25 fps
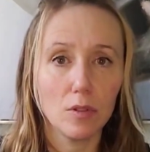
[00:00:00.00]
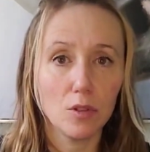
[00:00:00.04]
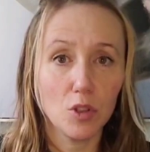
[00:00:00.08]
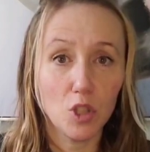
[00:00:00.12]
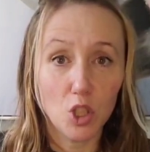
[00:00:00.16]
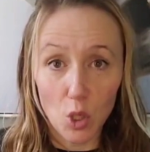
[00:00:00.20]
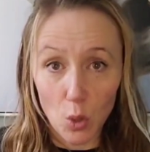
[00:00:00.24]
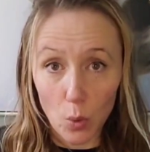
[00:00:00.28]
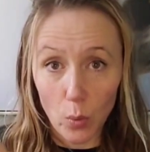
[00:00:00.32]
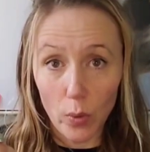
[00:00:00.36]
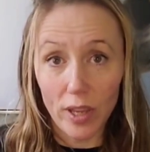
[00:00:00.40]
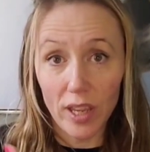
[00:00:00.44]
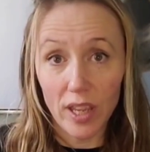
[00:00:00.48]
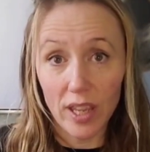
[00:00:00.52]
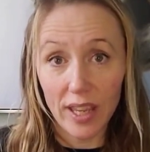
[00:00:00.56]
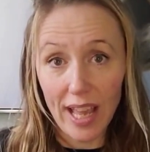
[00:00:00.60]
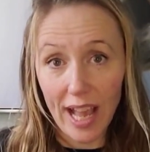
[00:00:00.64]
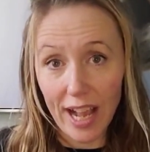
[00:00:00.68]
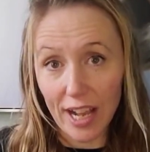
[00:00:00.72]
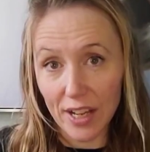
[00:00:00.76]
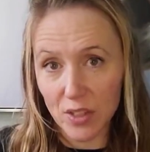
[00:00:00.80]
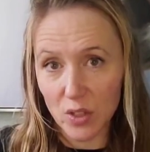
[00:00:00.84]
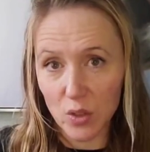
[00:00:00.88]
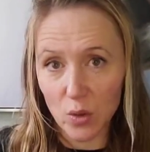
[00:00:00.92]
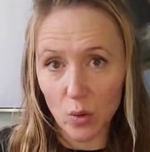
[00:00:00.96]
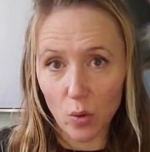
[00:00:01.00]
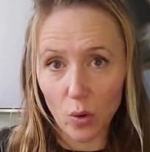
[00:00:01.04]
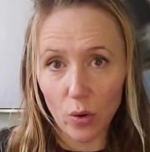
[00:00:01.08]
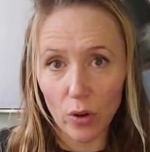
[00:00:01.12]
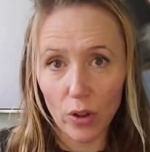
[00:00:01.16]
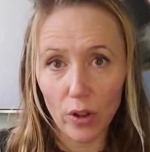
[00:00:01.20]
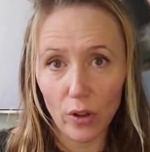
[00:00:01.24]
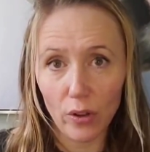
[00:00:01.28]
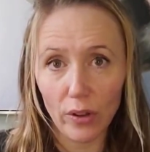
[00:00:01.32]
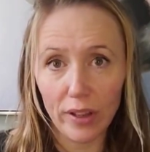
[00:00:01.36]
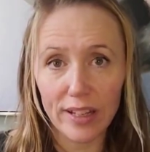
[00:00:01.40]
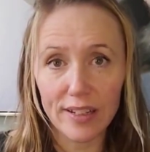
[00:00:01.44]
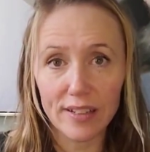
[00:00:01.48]
doing castor
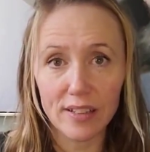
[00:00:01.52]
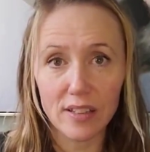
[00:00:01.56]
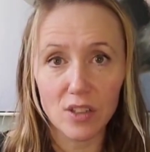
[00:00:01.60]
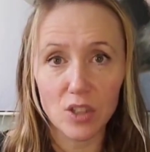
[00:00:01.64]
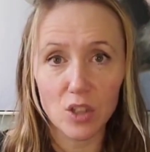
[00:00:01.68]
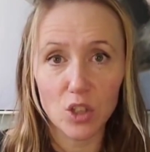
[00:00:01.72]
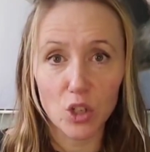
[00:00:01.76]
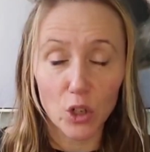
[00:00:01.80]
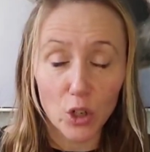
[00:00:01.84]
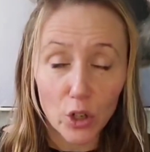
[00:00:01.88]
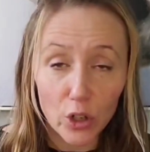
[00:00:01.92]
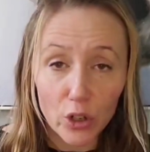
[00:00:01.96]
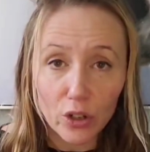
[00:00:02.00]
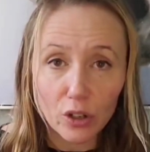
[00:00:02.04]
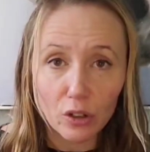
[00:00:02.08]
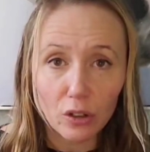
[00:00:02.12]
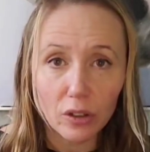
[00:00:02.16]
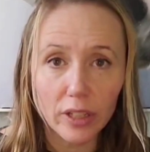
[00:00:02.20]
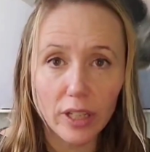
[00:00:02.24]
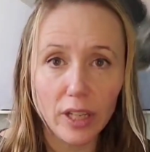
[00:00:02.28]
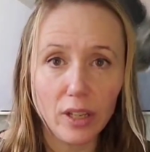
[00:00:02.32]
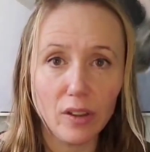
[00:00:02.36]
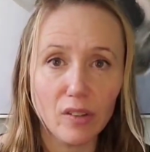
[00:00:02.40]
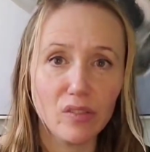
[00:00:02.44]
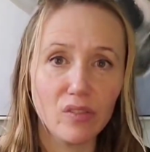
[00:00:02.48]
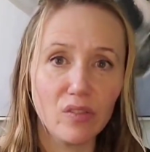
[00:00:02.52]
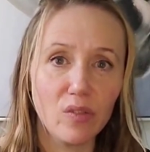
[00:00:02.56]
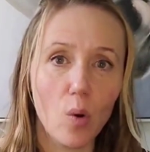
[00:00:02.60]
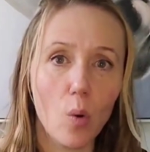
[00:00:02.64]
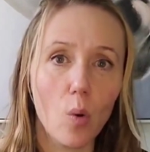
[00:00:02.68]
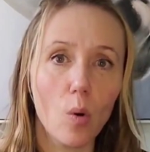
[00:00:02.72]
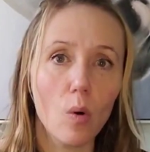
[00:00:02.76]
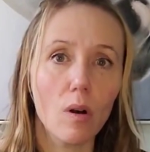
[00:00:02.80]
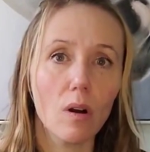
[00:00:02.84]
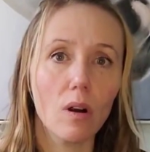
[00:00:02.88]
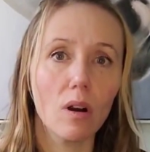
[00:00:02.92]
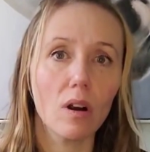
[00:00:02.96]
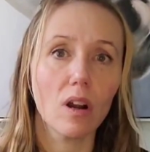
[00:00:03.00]
oil internally
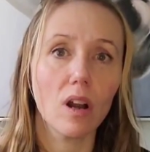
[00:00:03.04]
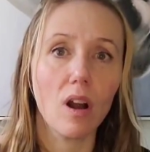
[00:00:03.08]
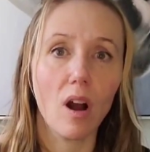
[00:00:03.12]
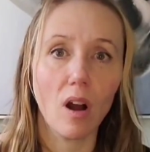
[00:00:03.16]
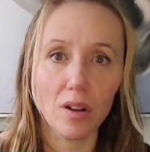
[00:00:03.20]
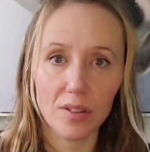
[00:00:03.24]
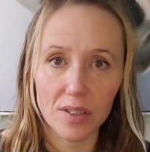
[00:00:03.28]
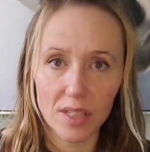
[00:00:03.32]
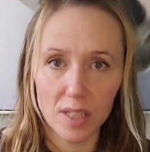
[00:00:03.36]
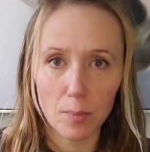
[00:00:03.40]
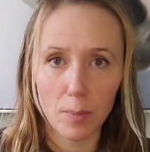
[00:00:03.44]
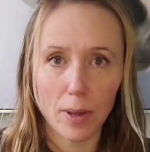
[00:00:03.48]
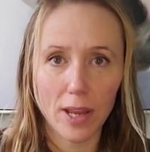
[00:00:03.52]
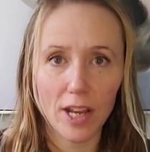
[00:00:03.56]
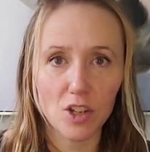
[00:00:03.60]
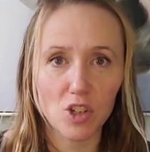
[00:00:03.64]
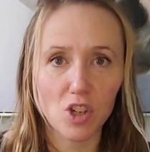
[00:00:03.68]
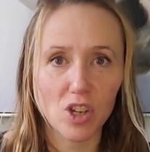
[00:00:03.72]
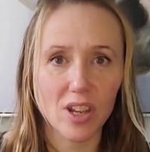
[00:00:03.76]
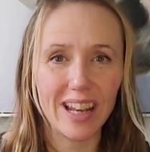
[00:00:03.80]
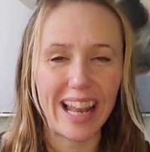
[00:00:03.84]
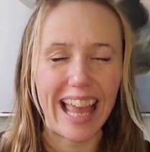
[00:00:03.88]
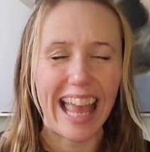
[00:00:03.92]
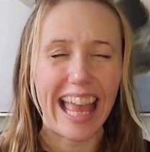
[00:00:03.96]
for constipation.